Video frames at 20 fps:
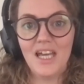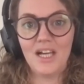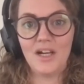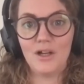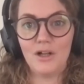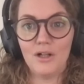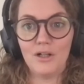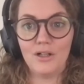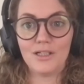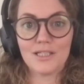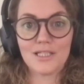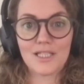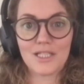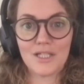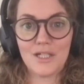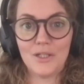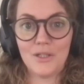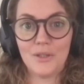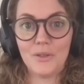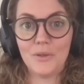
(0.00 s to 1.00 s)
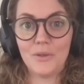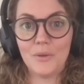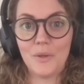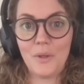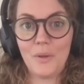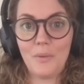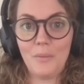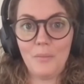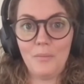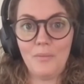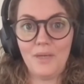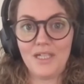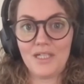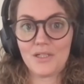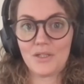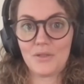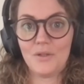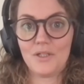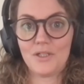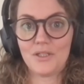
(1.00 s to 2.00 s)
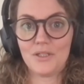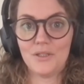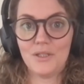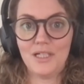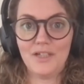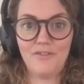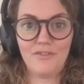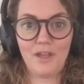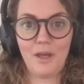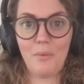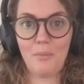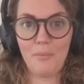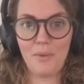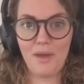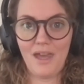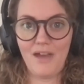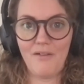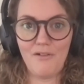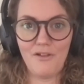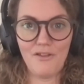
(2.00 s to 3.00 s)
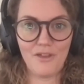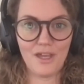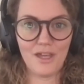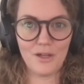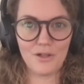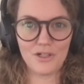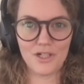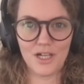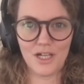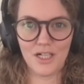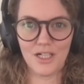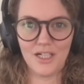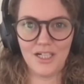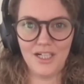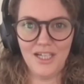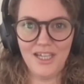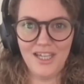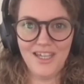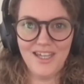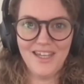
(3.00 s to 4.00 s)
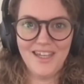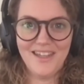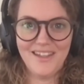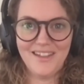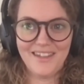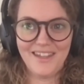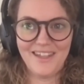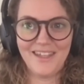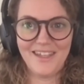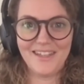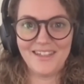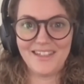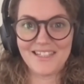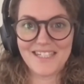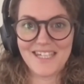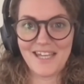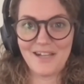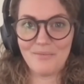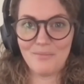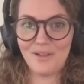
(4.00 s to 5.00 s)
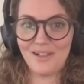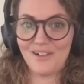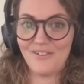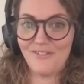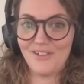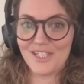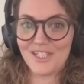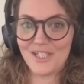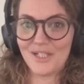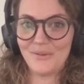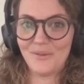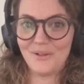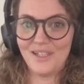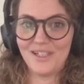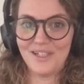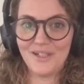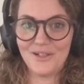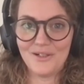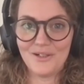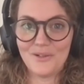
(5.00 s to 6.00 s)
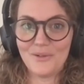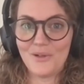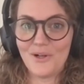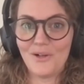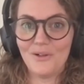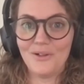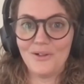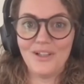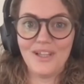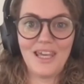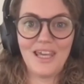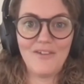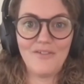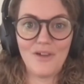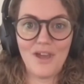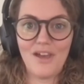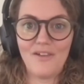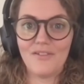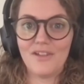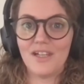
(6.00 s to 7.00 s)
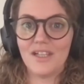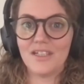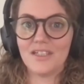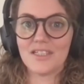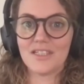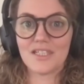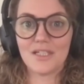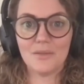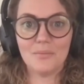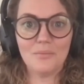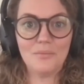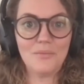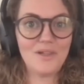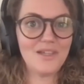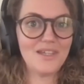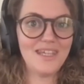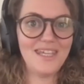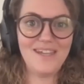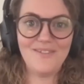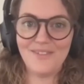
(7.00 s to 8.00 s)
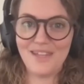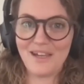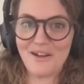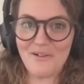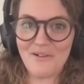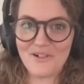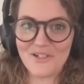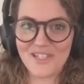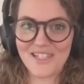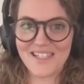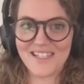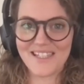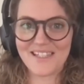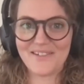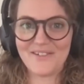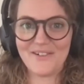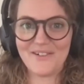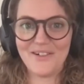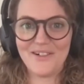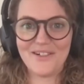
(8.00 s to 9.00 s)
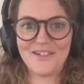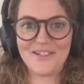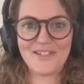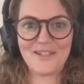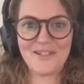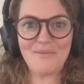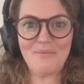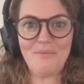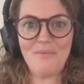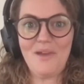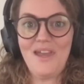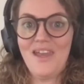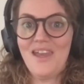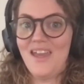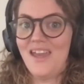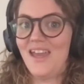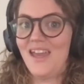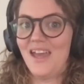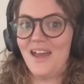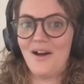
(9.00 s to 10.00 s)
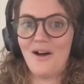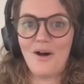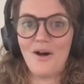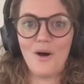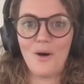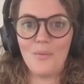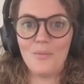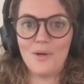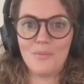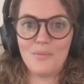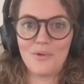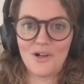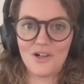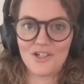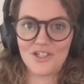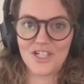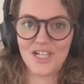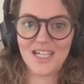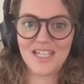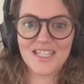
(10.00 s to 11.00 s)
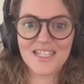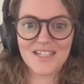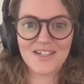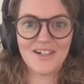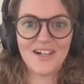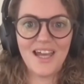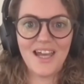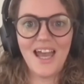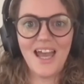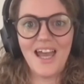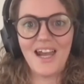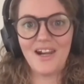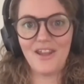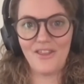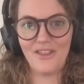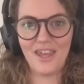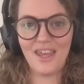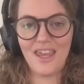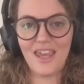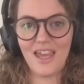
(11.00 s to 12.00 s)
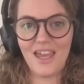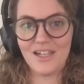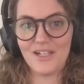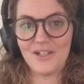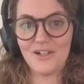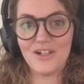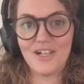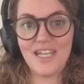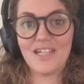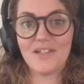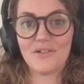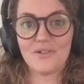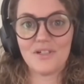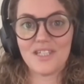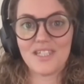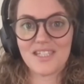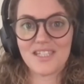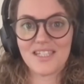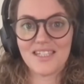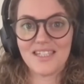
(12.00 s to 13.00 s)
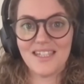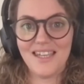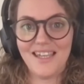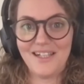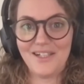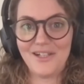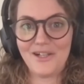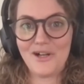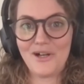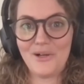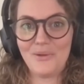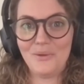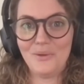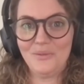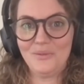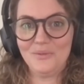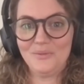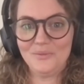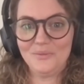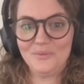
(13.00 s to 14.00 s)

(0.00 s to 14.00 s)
And also make sure to lift up everything you've done that can benefit you in your new role. If you have done some evening courses or some hobby projects or anything, and your interest and your goal.